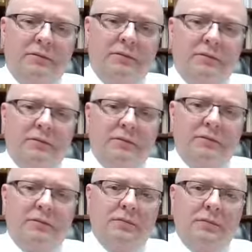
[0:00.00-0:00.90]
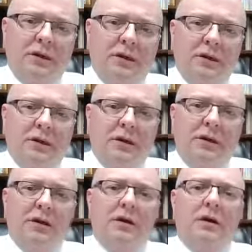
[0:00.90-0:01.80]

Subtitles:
Nobody speaks.